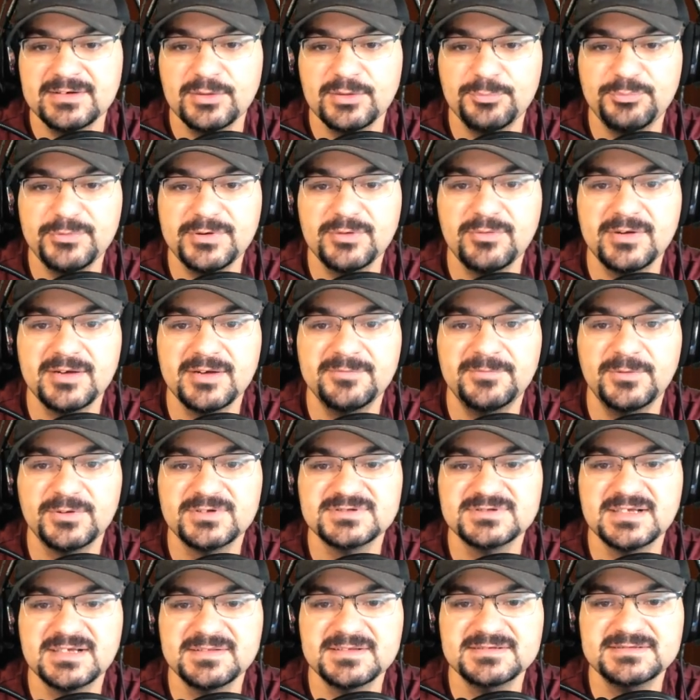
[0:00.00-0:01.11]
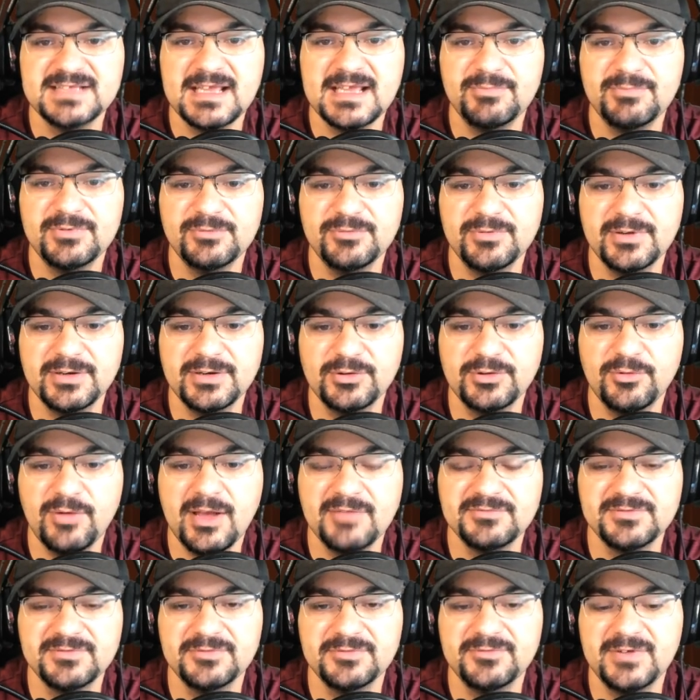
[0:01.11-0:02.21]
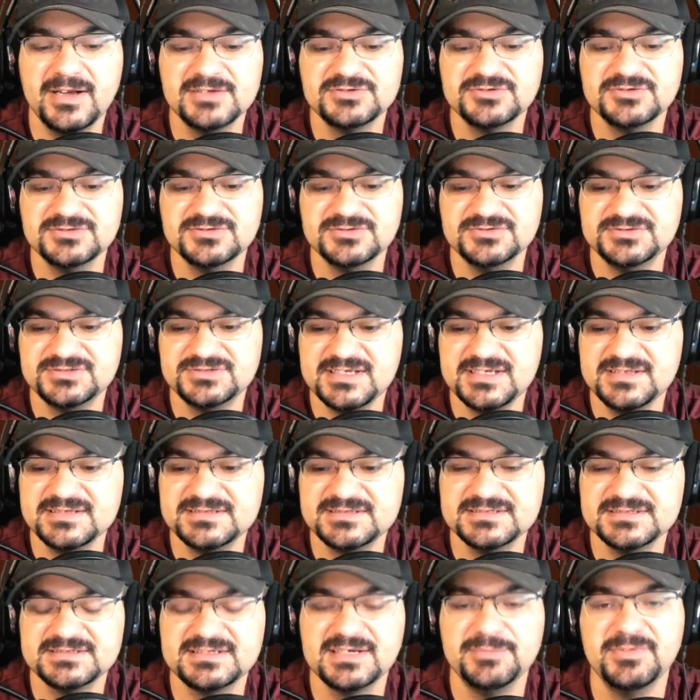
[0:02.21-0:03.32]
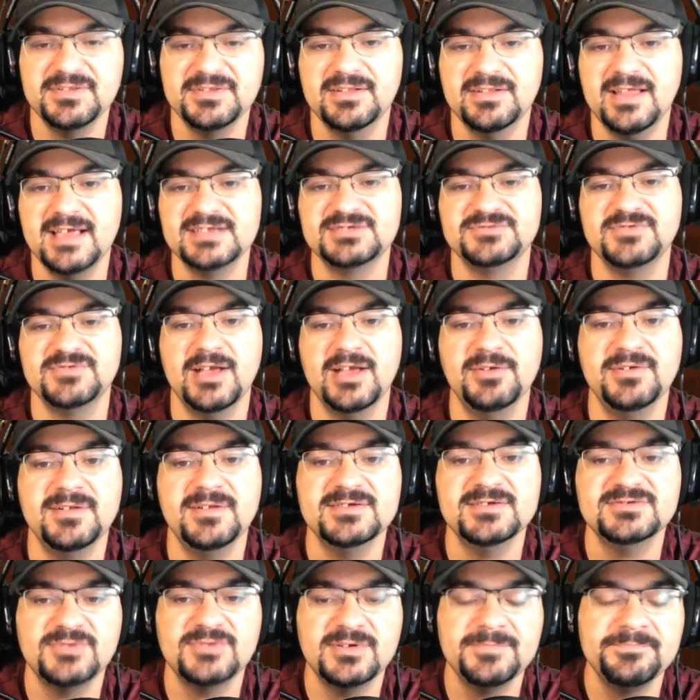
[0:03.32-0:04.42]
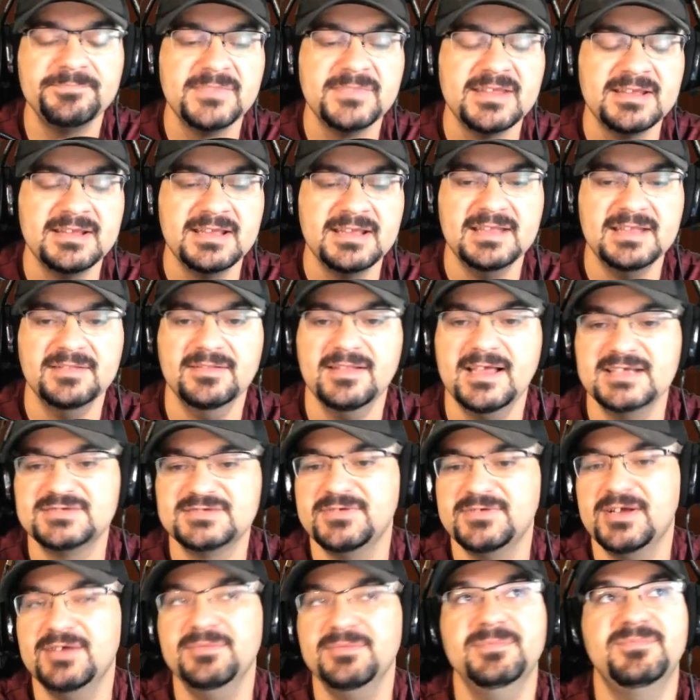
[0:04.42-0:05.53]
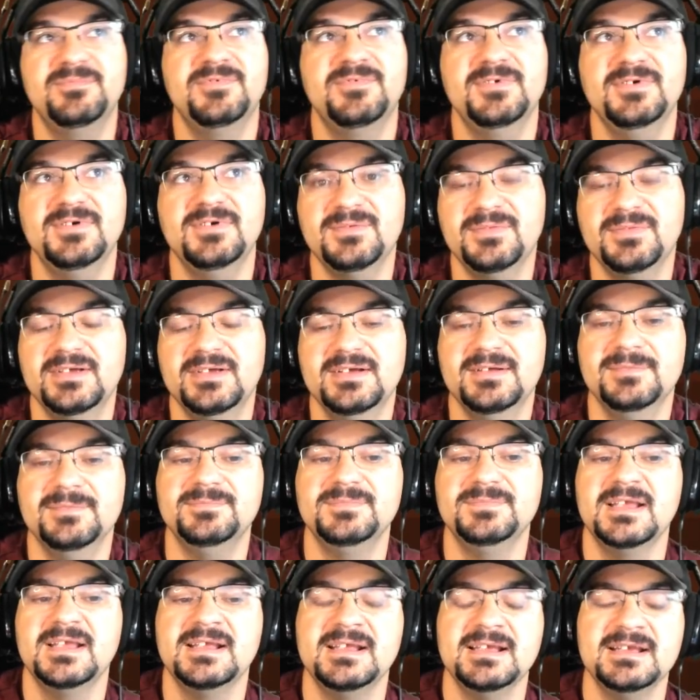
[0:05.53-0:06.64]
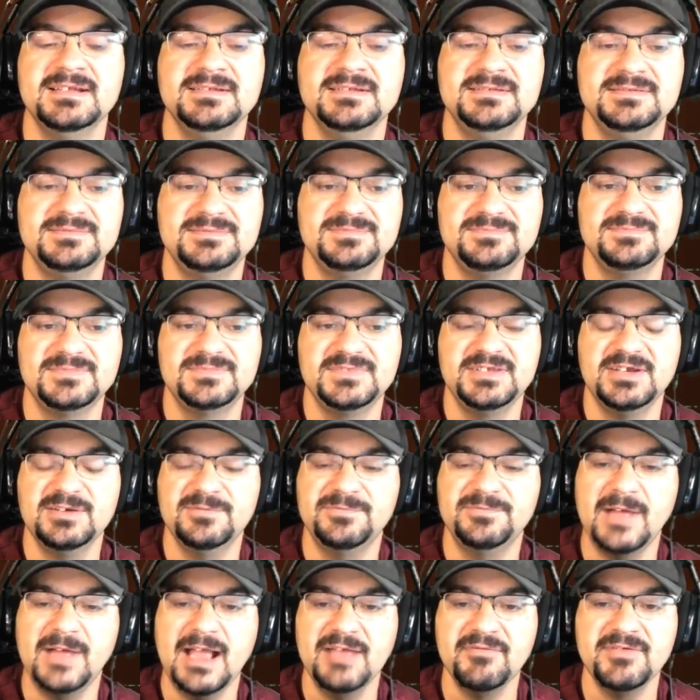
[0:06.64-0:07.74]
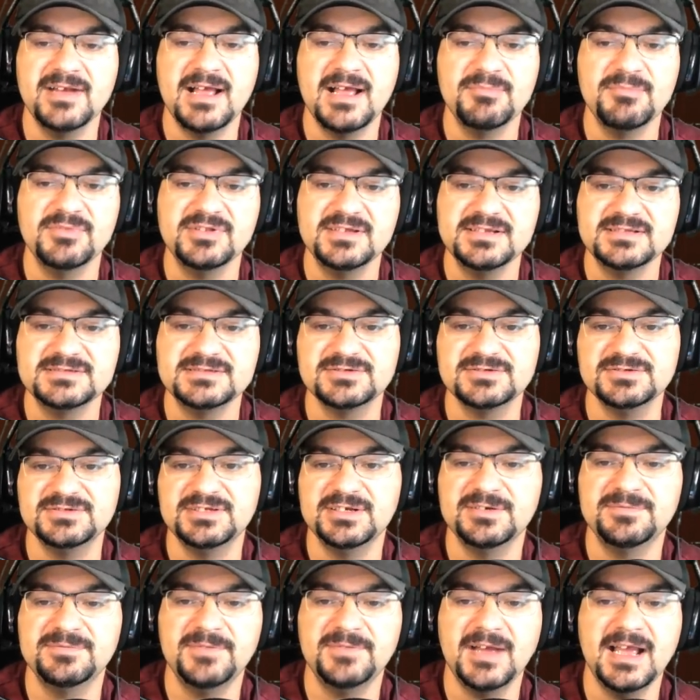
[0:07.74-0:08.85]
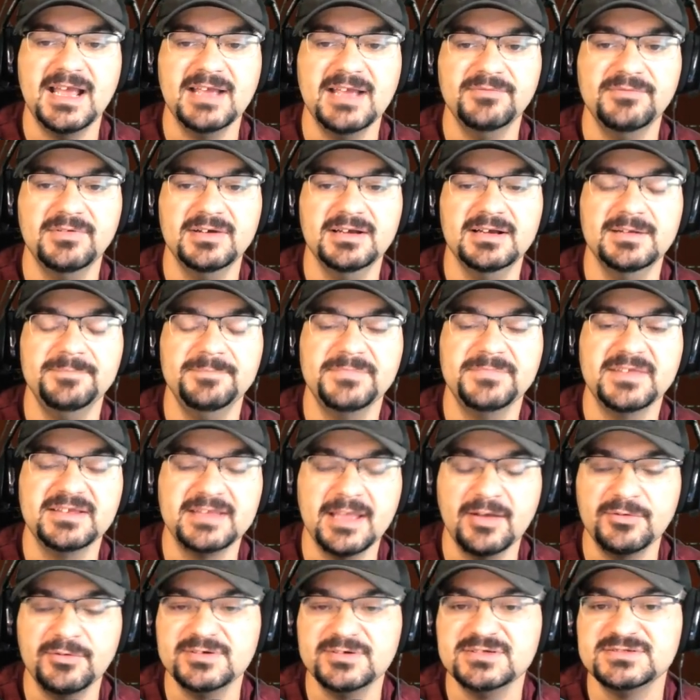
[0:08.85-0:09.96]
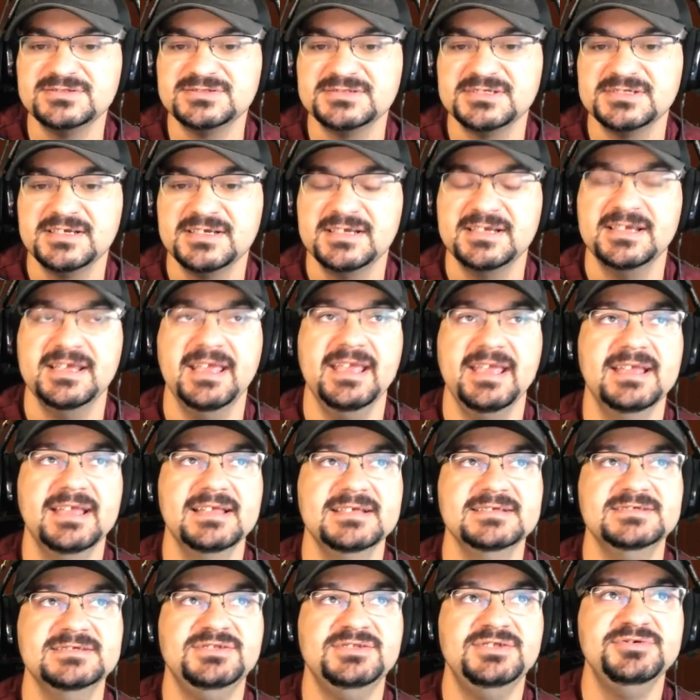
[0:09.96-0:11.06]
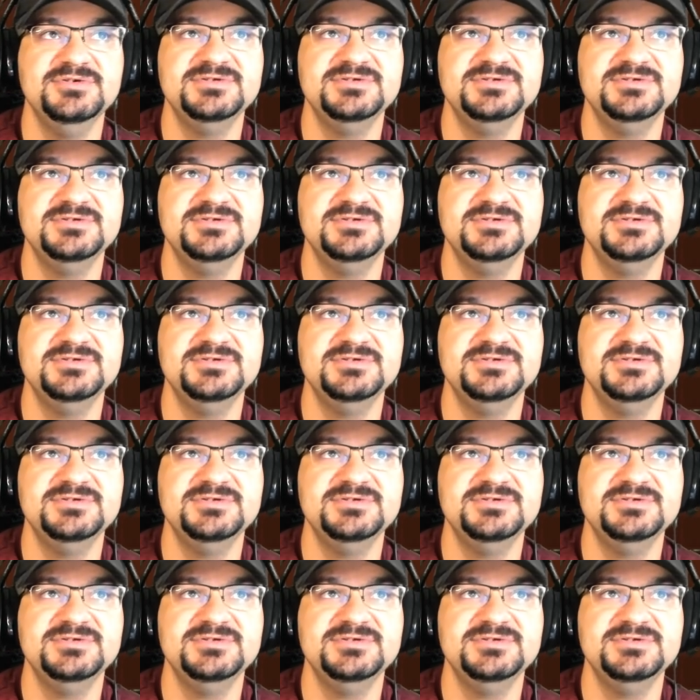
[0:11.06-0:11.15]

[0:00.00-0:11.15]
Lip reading: Nope, we don't want to focus on the stabber. We want to go after the Thrasher. As you see, this is going to be the last round in this one, and the last round for the tier 5 anomalies or tier 5 encounters is